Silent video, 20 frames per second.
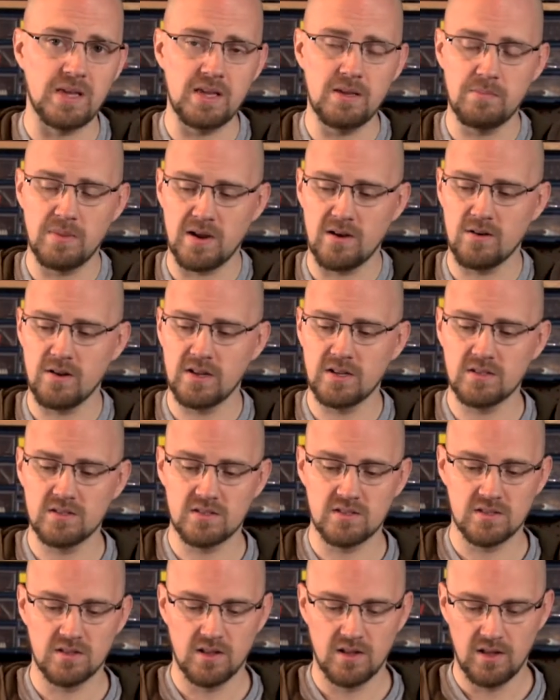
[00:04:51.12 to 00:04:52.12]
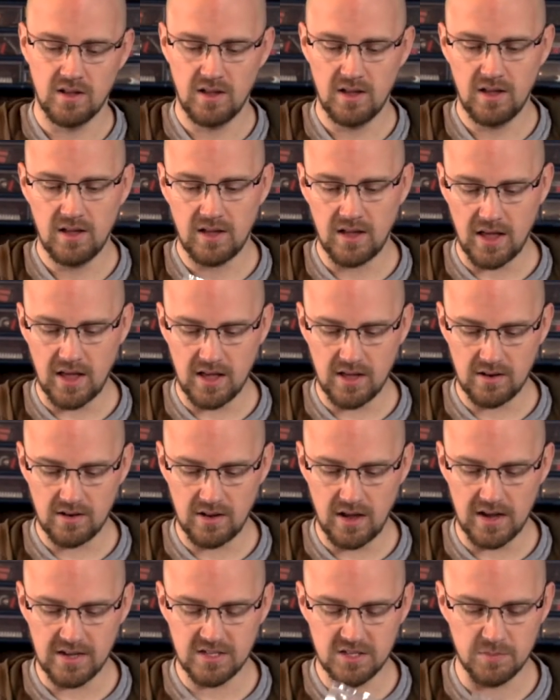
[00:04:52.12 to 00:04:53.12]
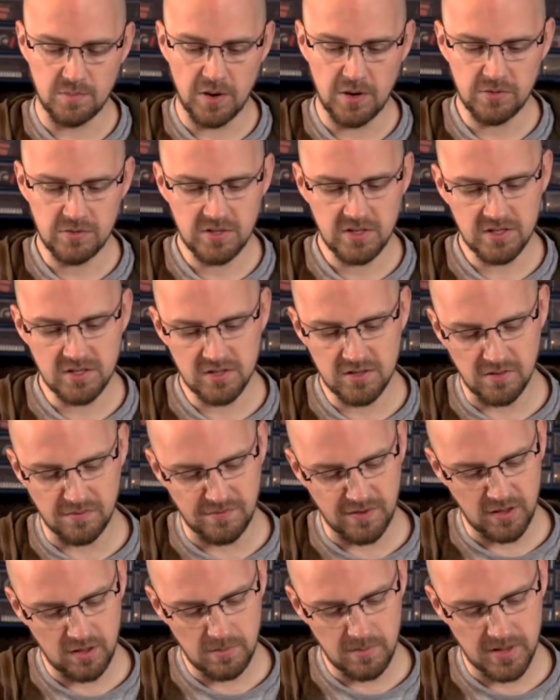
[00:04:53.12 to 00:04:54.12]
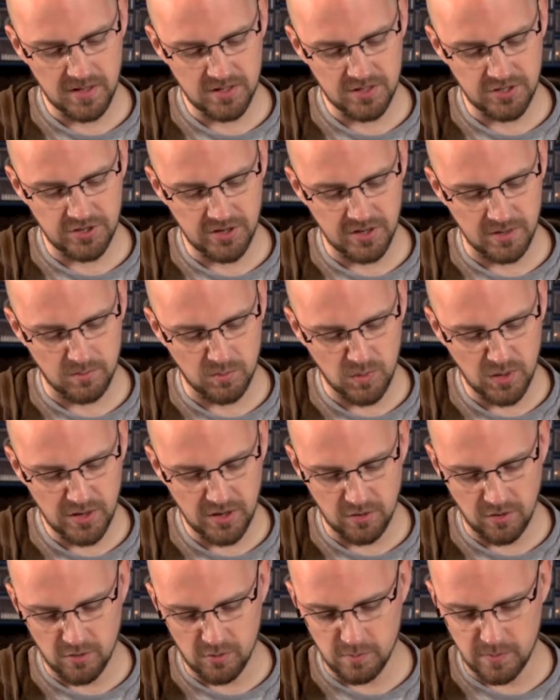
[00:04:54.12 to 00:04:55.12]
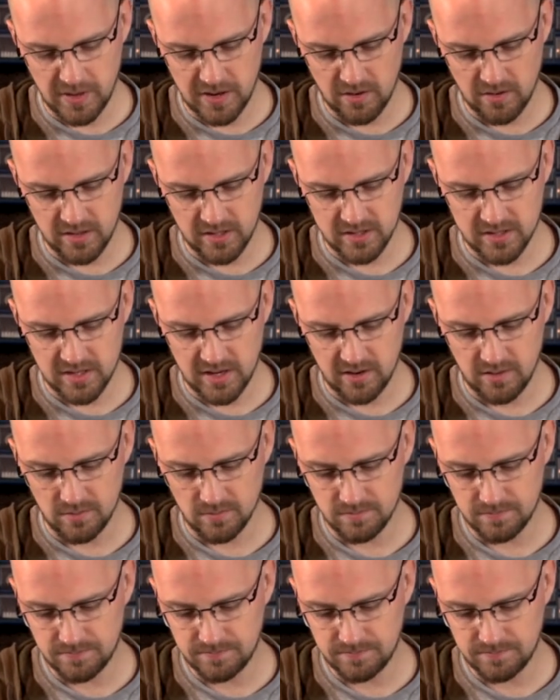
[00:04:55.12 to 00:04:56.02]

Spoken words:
bearings, and I suppose this is a filament so you can print your own bearings out.